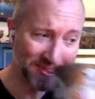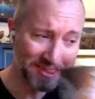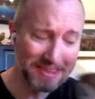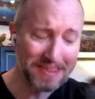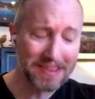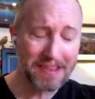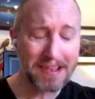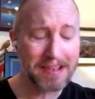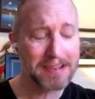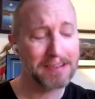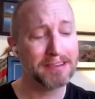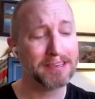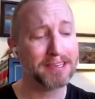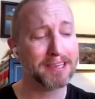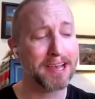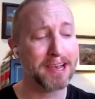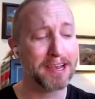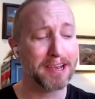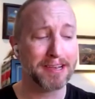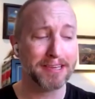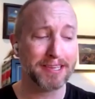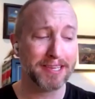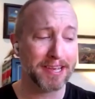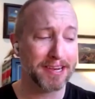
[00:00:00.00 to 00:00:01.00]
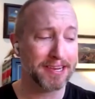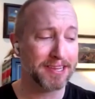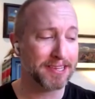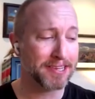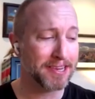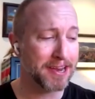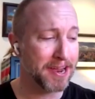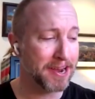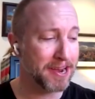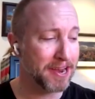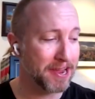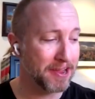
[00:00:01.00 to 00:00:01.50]
because like I said, it's
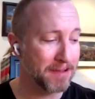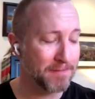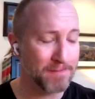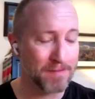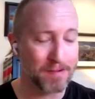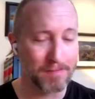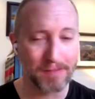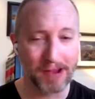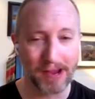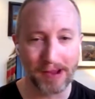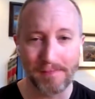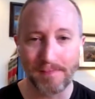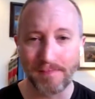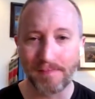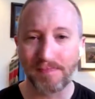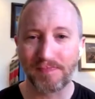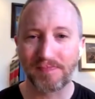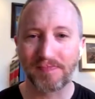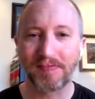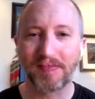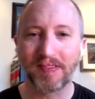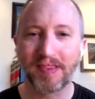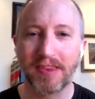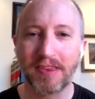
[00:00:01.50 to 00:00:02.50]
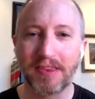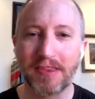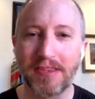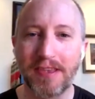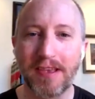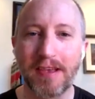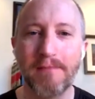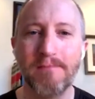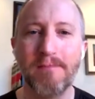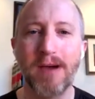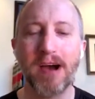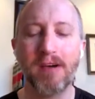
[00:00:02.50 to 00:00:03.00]
9 a.m. for me.
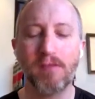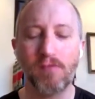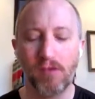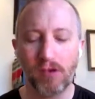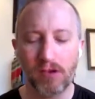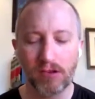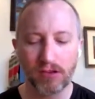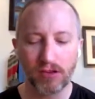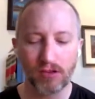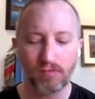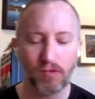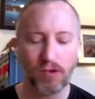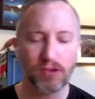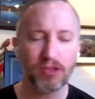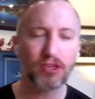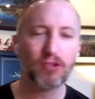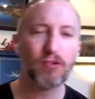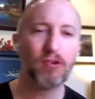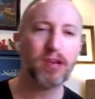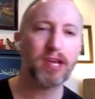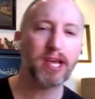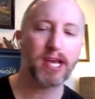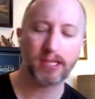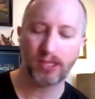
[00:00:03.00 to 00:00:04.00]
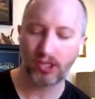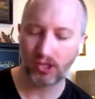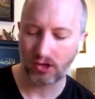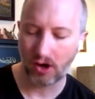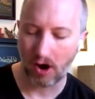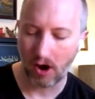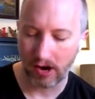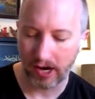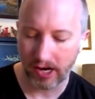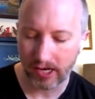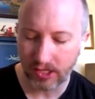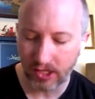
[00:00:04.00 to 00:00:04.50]
But we'll sort of get
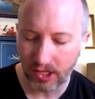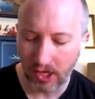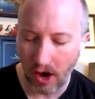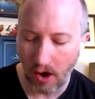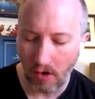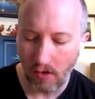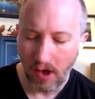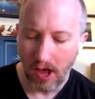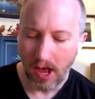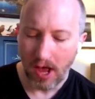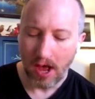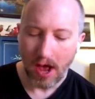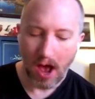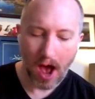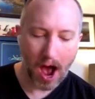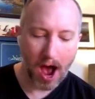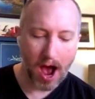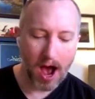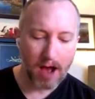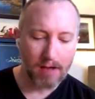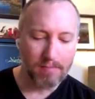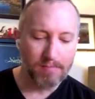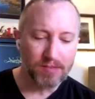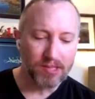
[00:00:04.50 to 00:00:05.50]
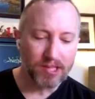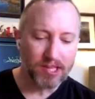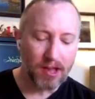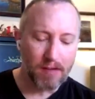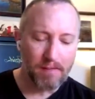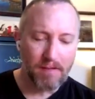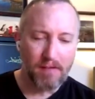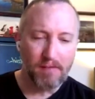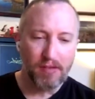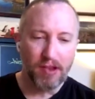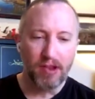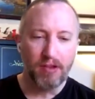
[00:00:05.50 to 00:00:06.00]
started. So some
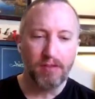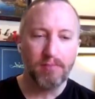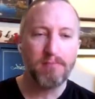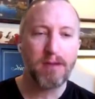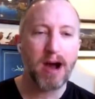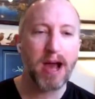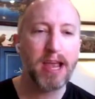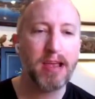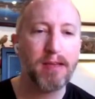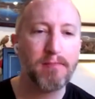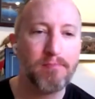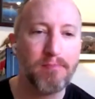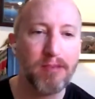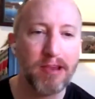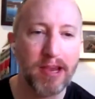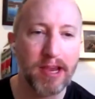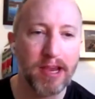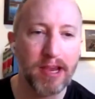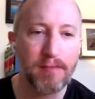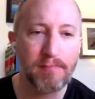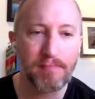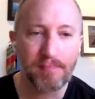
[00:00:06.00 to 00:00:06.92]
of you might be